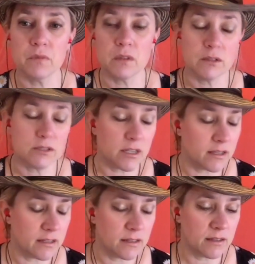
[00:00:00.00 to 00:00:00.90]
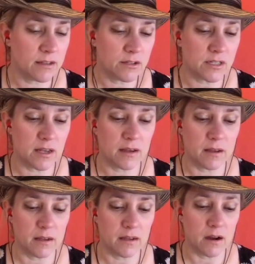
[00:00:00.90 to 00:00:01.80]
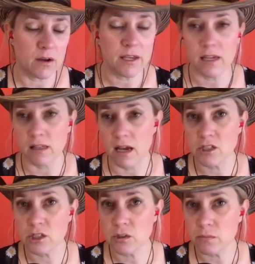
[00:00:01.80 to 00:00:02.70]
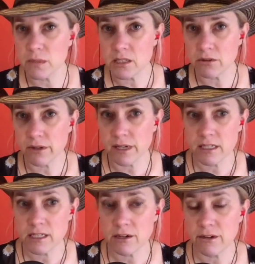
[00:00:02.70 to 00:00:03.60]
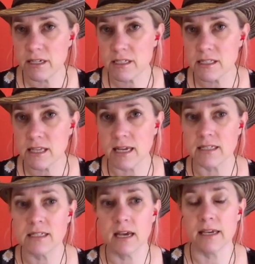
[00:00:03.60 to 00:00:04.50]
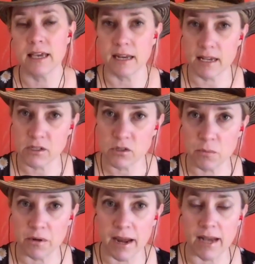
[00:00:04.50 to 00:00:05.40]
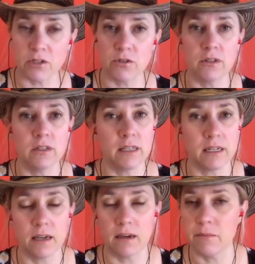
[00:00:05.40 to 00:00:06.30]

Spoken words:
there's a archaeological mystery series that again has supernatural and